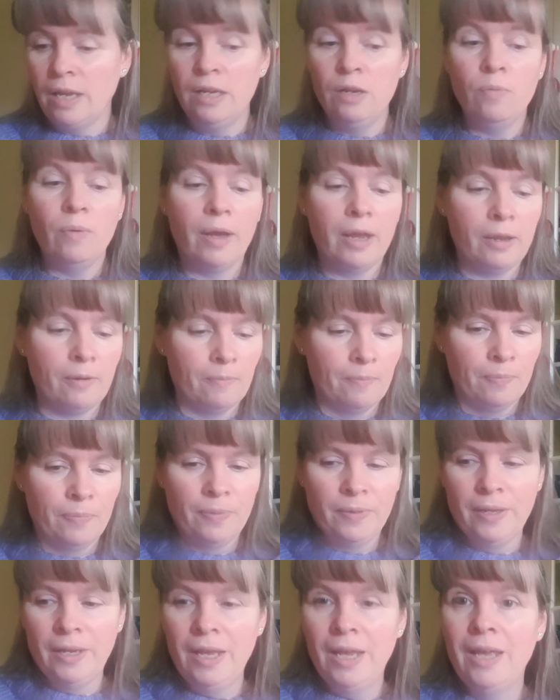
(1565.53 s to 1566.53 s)
Anyway,
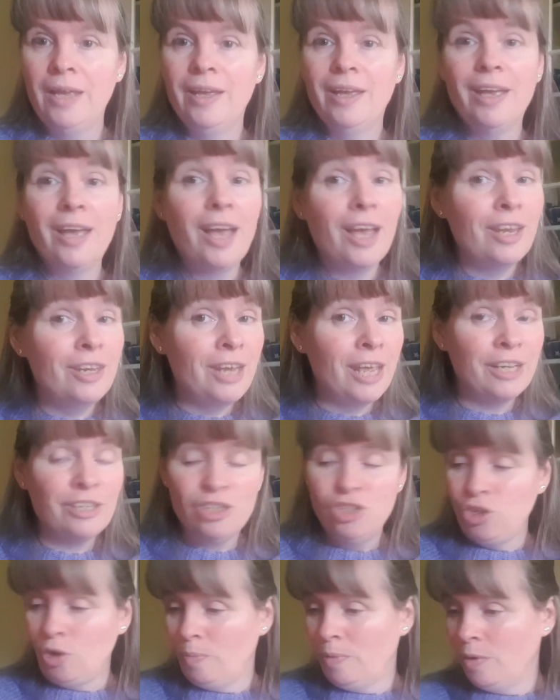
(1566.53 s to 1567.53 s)

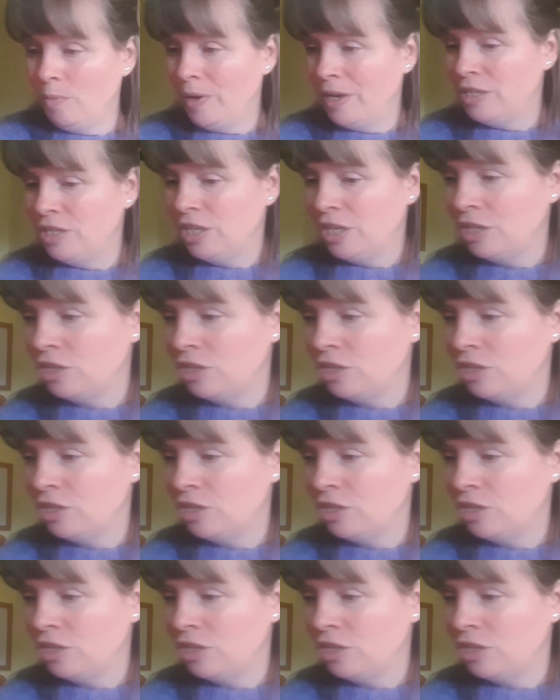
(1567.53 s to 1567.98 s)
next shop I went